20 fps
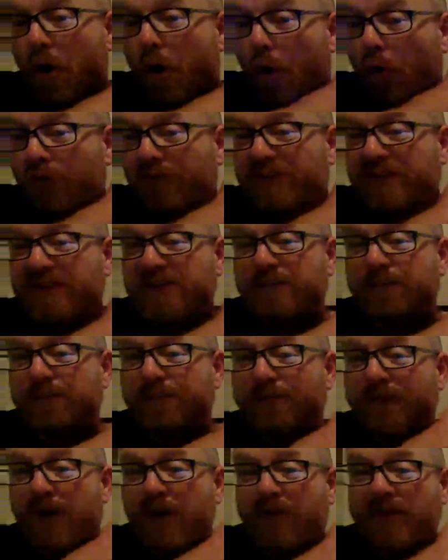or did you
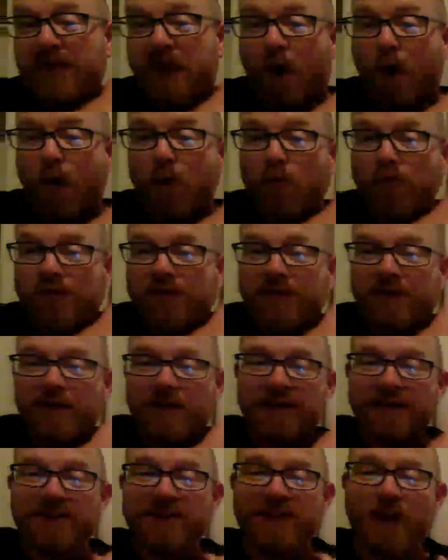prefer the old
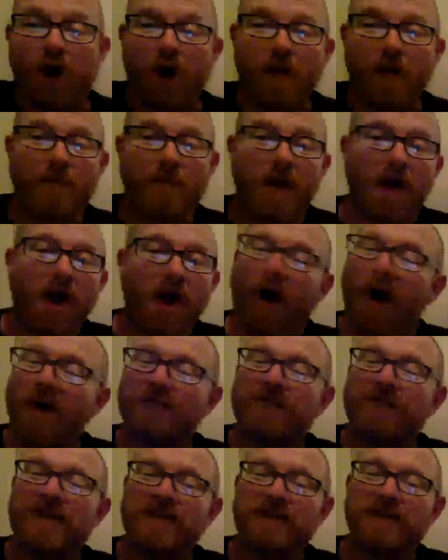time? I
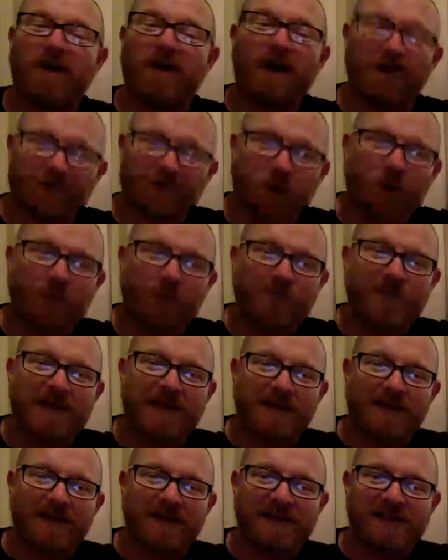think I've got a
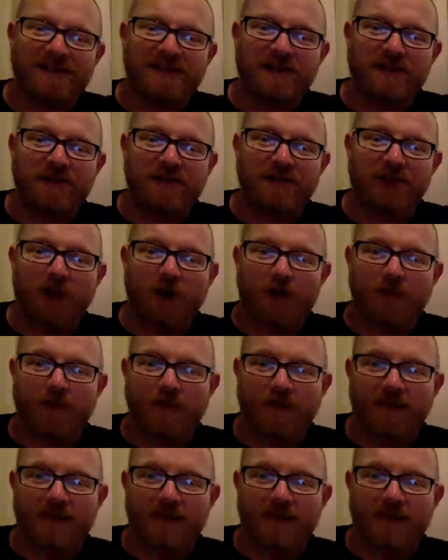feeling this new time